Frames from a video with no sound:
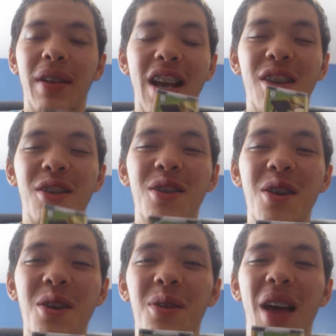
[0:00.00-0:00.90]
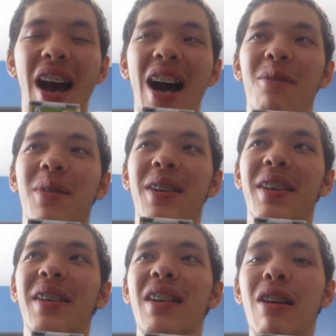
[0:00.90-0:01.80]
and I know that I want
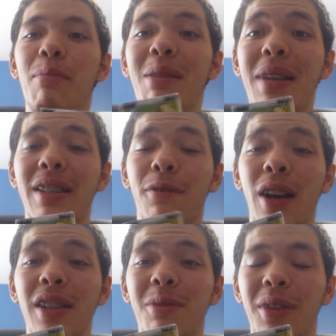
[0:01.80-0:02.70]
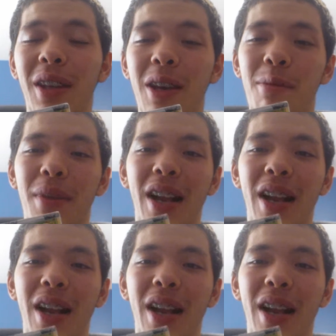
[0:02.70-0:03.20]
to be best friends with him,